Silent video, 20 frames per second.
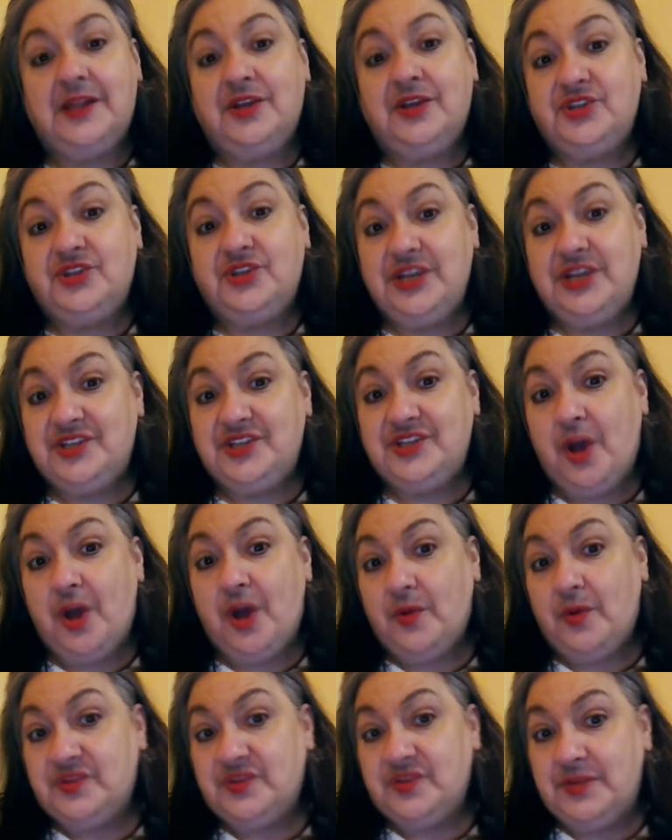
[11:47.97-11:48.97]
She's
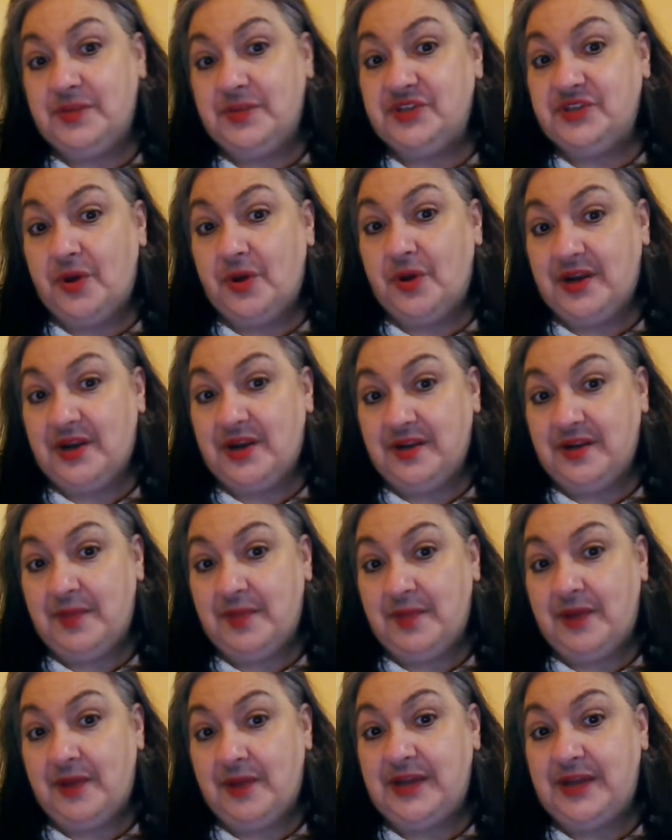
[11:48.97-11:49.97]
going to be talking
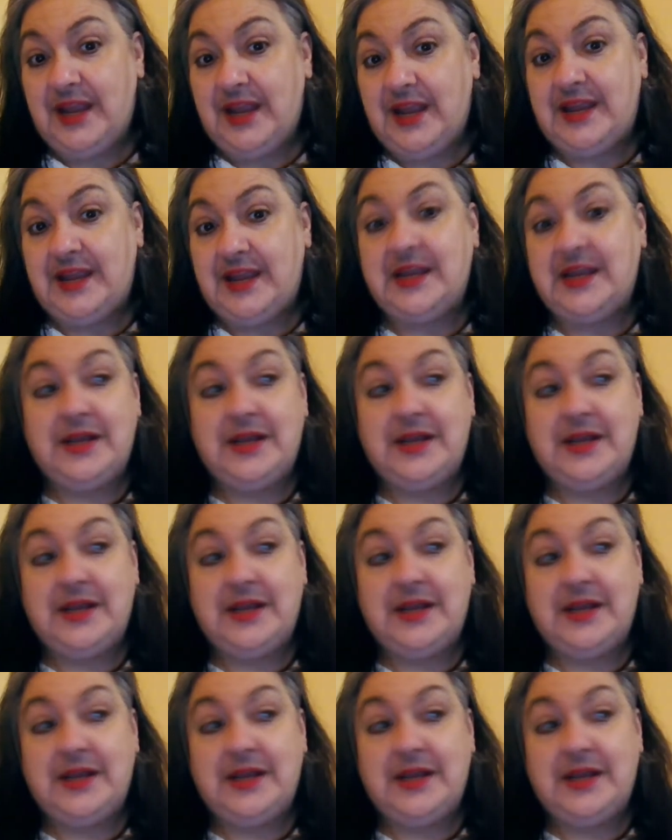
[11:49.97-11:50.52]
about a